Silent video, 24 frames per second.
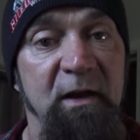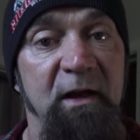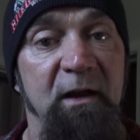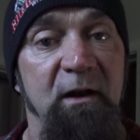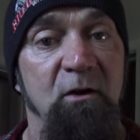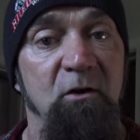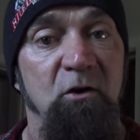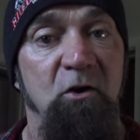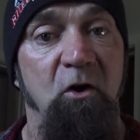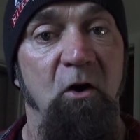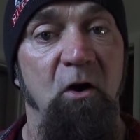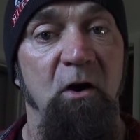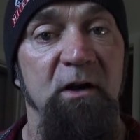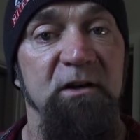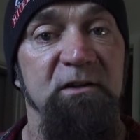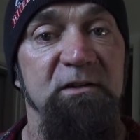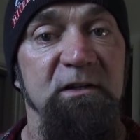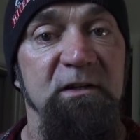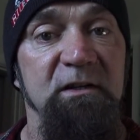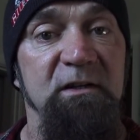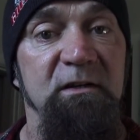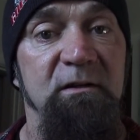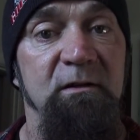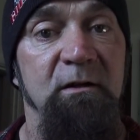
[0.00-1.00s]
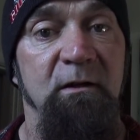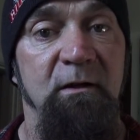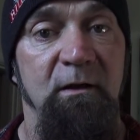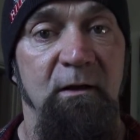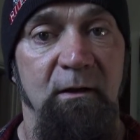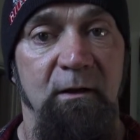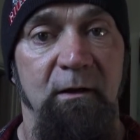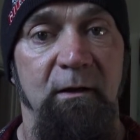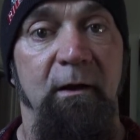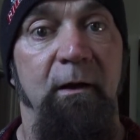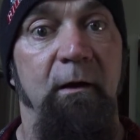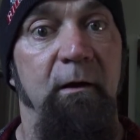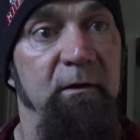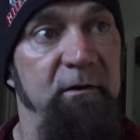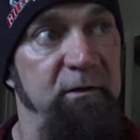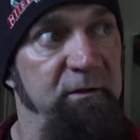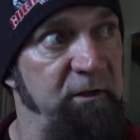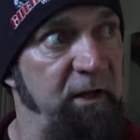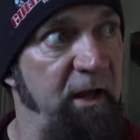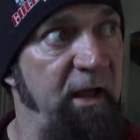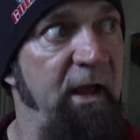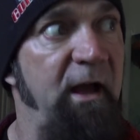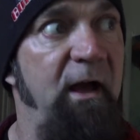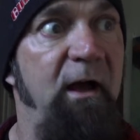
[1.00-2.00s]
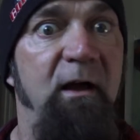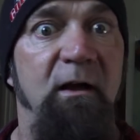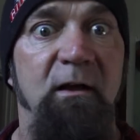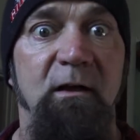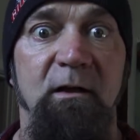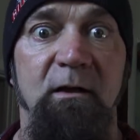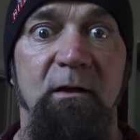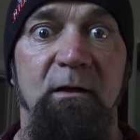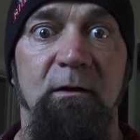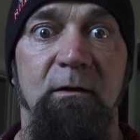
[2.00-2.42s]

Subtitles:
that L-carnitine? Yeah.